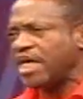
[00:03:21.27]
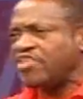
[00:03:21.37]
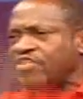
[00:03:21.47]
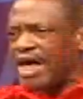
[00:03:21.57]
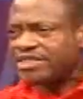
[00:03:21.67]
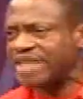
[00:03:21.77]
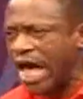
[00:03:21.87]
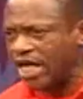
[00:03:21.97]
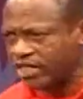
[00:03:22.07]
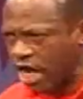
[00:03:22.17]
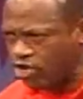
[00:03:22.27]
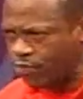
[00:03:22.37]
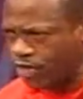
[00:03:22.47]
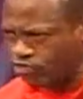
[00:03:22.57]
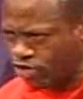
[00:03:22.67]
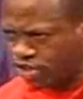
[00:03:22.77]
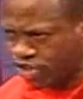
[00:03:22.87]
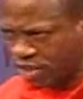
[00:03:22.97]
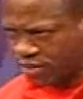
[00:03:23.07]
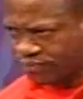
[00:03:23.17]
in the entire Caribbean
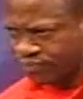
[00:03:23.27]
region.